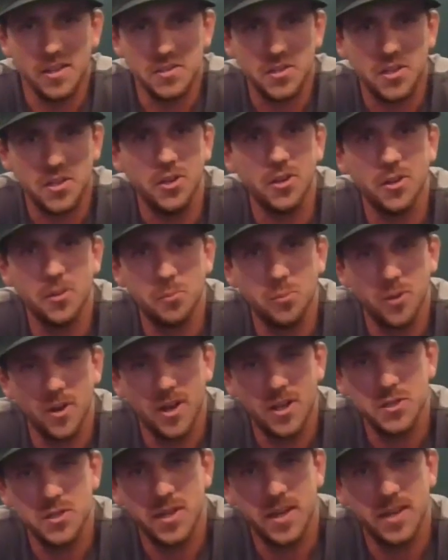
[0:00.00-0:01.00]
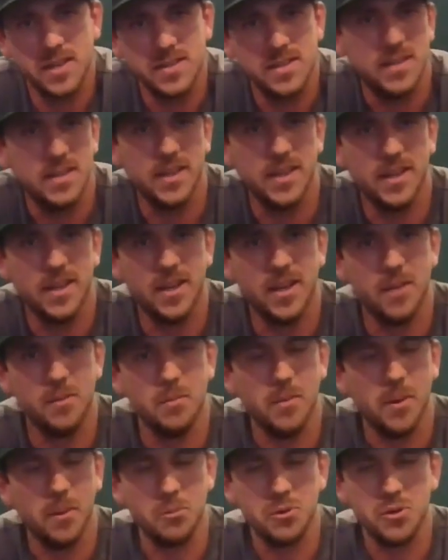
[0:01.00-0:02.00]
Cure Project.
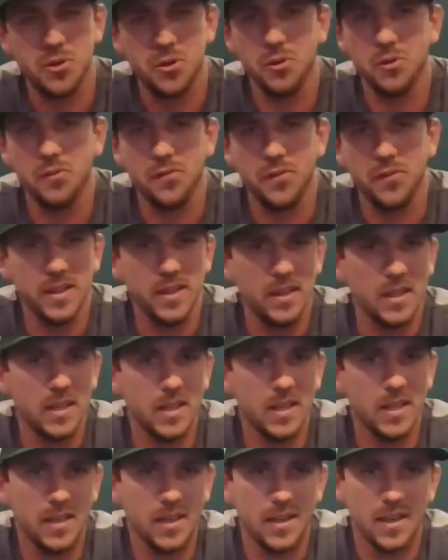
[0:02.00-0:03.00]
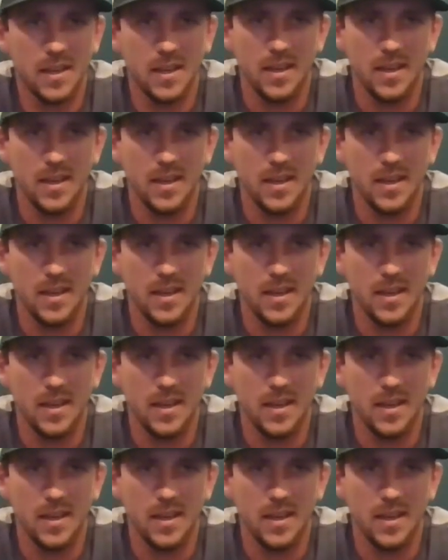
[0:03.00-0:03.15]
Um, I'm sure you'll find the link,